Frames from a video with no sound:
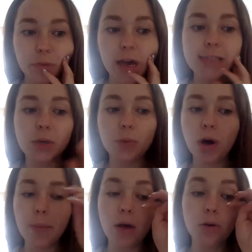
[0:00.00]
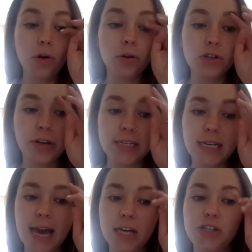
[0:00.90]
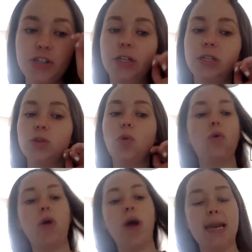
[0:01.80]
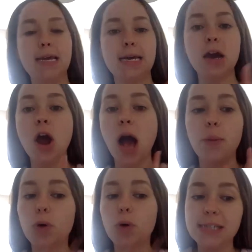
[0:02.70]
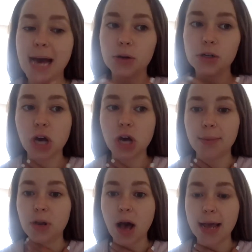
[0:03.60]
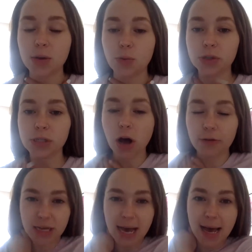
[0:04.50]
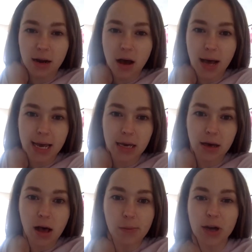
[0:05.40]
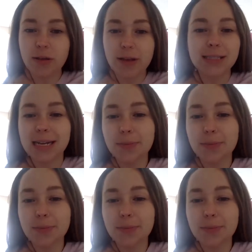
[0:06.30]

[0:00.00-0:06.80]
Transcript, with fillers: okay, so what about contraindications or any, what's downtime like, what's aftercare like? Um, I know that's been-